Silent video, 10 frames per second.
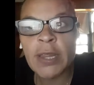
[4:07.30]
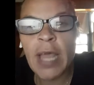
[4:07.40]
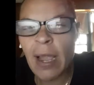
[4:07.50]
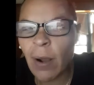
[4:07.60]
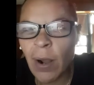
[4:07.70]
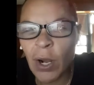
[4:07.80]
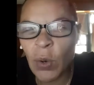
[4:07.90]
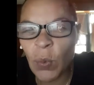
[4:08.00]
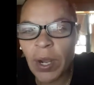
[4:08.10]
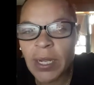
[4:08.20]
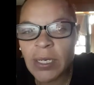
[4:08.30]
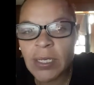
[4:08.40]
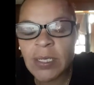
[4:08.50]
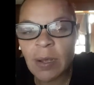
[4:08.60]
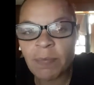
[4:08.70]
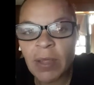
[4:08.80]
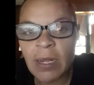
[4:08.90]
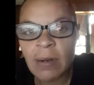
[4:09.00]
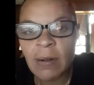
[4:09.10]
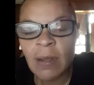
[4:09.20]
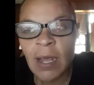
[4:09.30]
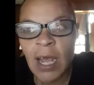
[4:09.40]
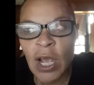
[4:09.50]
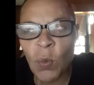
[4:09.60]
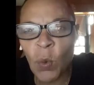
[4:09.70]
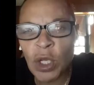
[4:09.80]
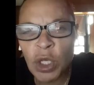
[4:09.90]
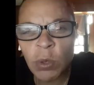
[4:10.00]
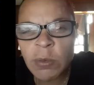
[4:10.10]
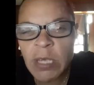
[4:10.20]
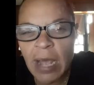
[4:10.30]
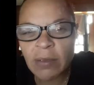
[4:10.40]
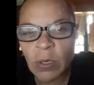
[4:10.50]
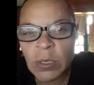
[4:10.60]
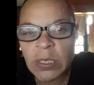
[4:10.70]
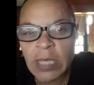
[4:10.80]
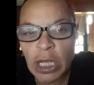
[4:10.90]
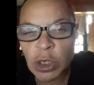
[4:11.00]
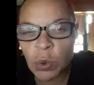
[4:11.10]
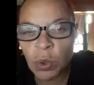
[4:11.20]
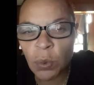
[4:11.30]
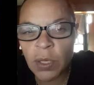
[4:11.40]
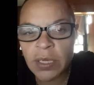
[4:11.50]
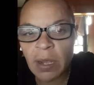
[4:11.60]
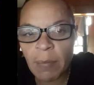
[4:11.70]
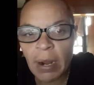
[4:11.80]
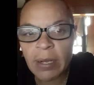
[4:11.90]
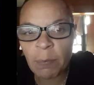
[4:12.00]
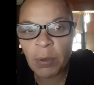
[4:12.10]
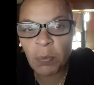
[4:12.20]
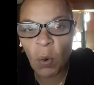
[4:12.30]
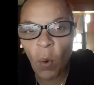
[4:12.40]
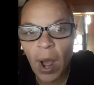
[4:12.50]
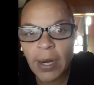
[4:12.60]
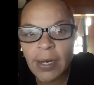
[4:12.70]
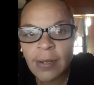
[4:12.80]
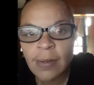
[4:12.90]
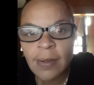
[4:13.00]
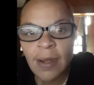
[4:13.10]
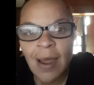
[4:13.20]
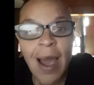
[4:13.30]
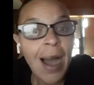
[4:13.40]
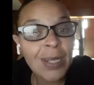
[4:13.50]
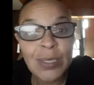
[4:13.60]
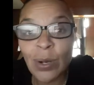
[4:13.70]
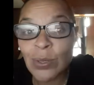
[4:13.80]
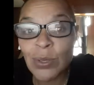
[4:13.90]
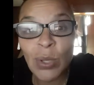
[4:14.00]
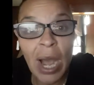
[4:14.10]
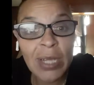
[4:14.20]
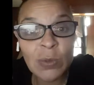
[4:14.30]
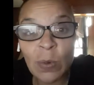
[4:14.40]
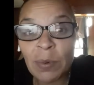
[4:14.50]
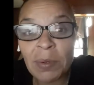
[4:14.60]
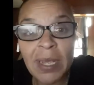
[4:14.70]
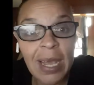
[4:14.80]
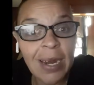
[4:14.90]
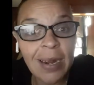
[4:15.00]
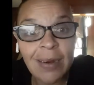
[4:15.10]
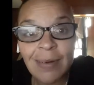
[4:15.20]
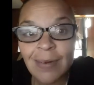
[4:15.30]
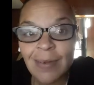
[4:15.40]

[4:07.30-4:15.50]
They are agreeing to something. When you sat there and said you knew what the American people wanted, I told you guys from the beginning,